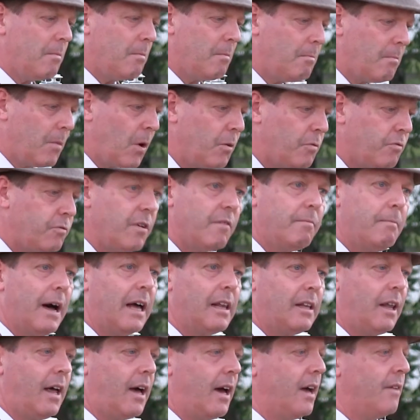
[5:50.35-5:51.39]
most of
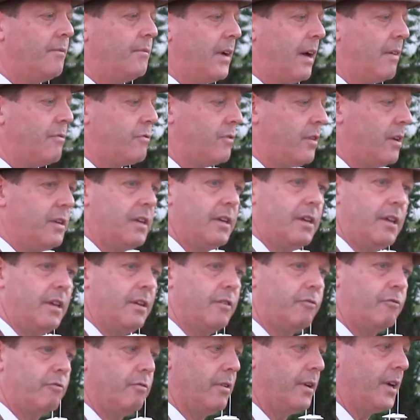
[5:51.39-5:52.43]
my life I've studied
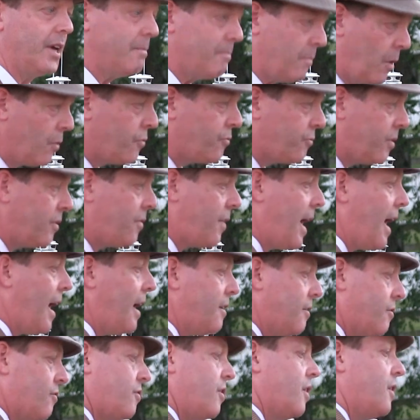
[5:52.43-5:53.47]
history, and most of
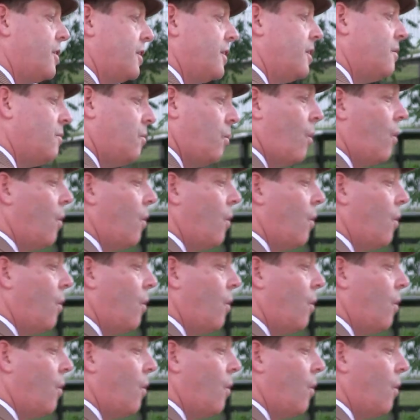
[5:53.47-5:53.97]
that is studying